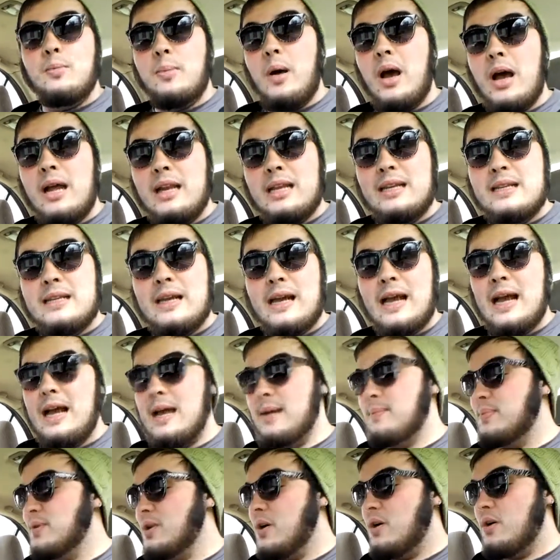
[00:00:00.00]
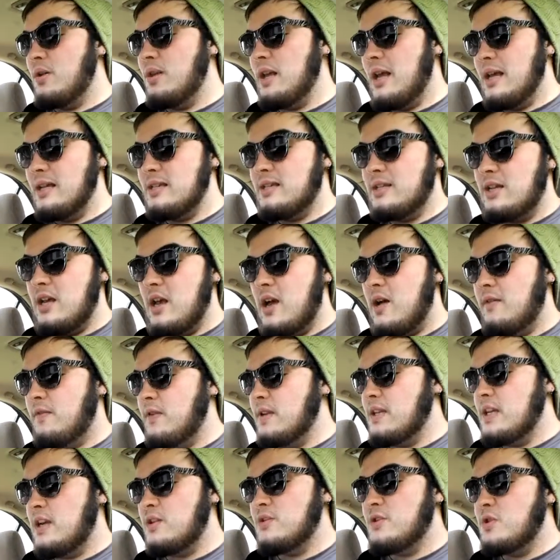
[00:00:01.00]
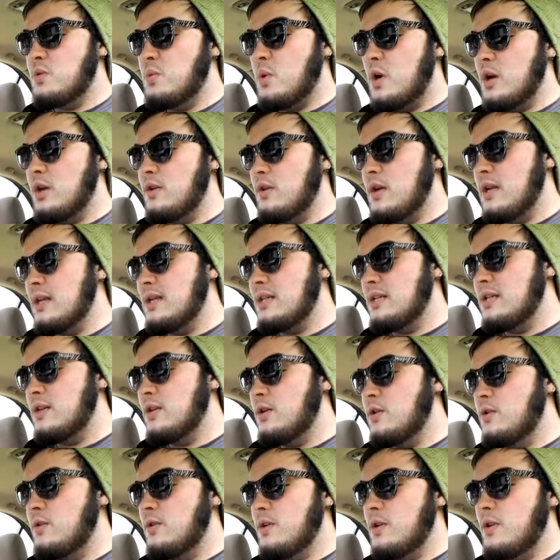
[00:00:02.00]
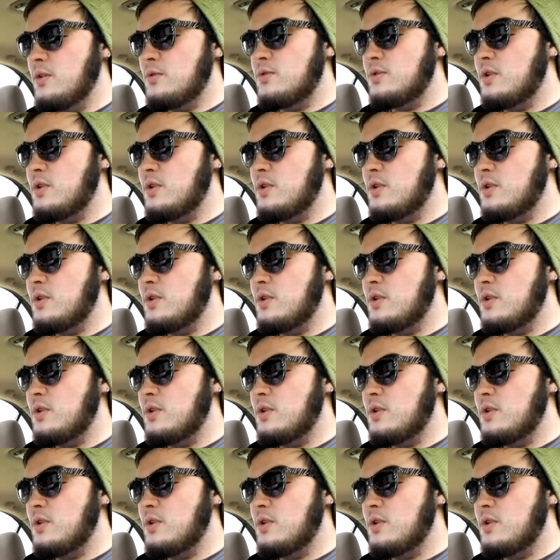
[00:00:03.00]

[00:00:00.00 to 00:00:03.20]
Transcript: body type and all that stuff. It tells you what you need to do.